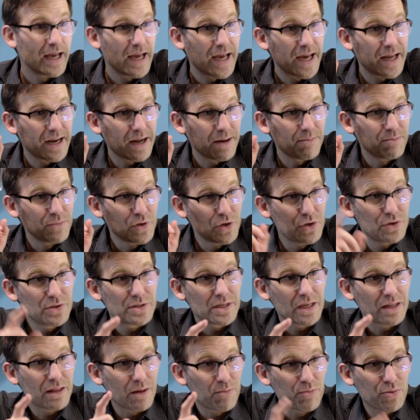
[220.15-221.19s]
and I'm
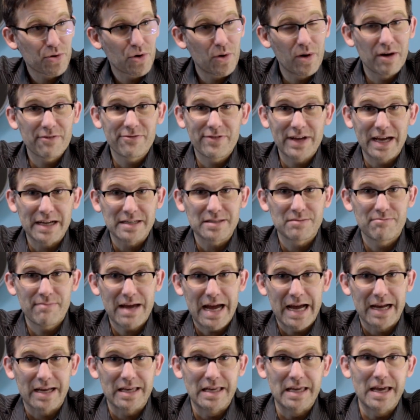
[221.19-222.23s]
using the ProFX
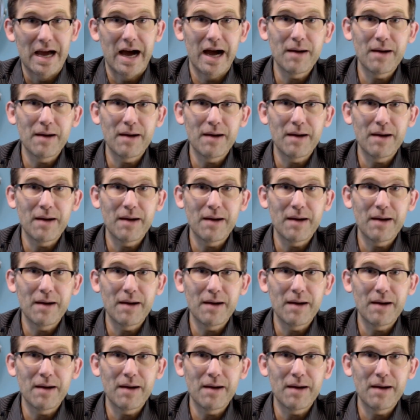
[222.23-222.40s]
Mackie.